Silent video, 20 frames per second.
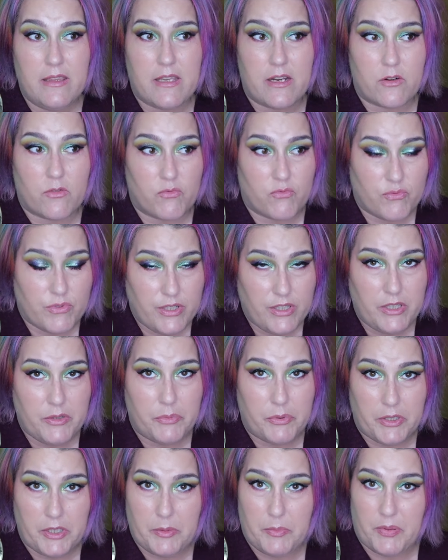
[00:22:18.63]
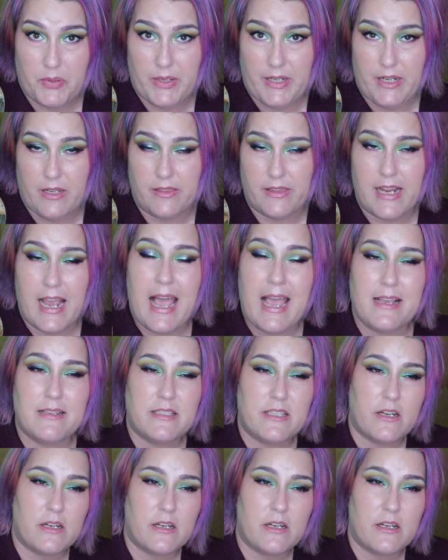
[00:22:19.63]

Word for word: They're really, really pretty on the eyes.